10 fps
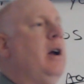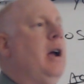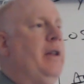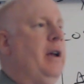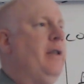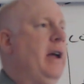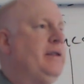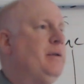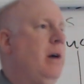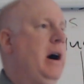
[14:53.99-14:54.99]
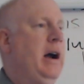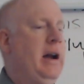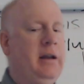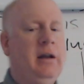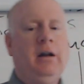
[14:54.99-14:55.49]
and then that's why
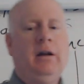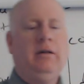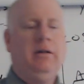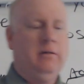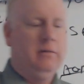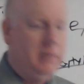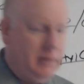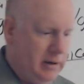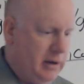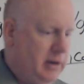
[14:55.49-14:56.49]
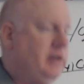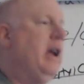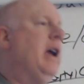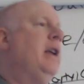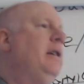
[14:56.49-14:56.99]
you're standing,